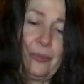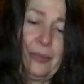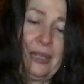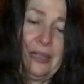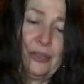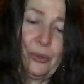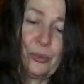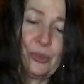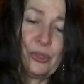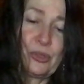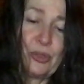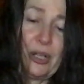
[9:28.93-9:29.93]
I don't
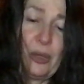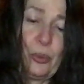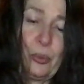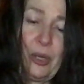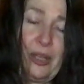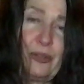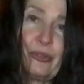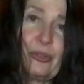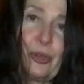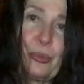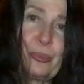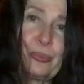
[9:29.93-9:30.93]
shrink away
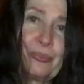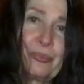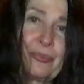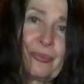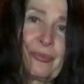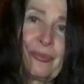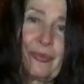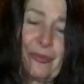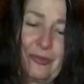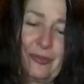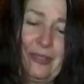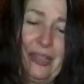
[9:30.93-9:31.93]
from
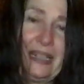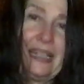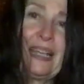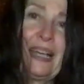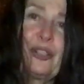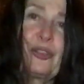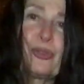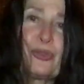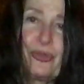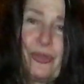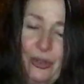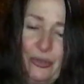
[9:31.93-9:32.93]
any kind of
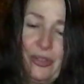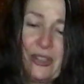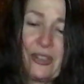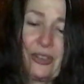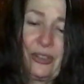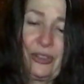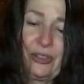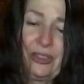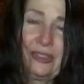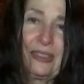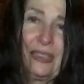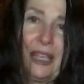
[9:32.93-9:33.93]
physical
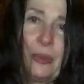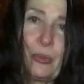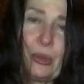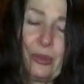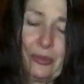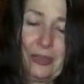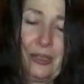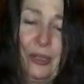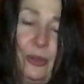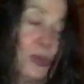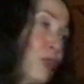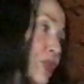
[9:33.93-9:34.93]
labor,
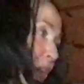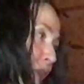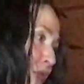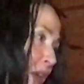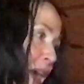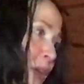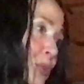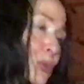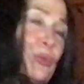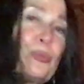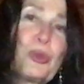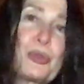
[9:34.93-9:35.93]
or if I
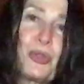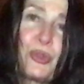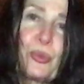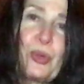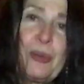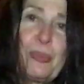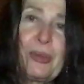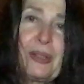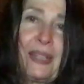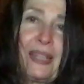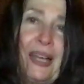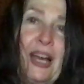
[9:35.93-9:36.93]
vacuum or sweep,
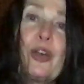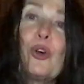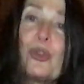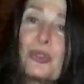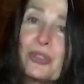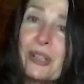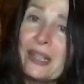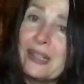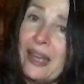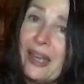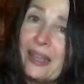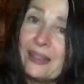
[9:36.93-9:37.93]
I alternate
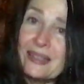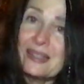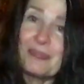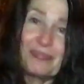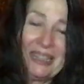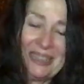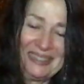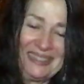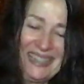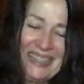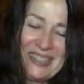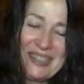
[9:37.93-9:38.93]
hands
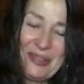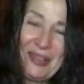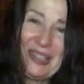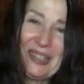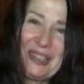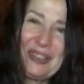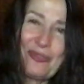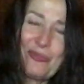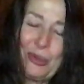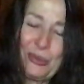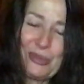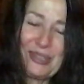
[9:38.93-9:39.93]
so I give
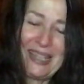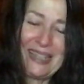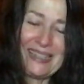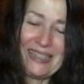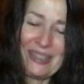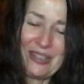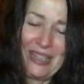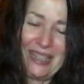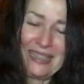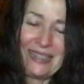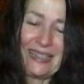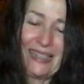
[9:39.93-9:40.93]
both sides a
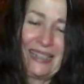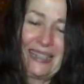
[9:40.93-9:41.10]
chance.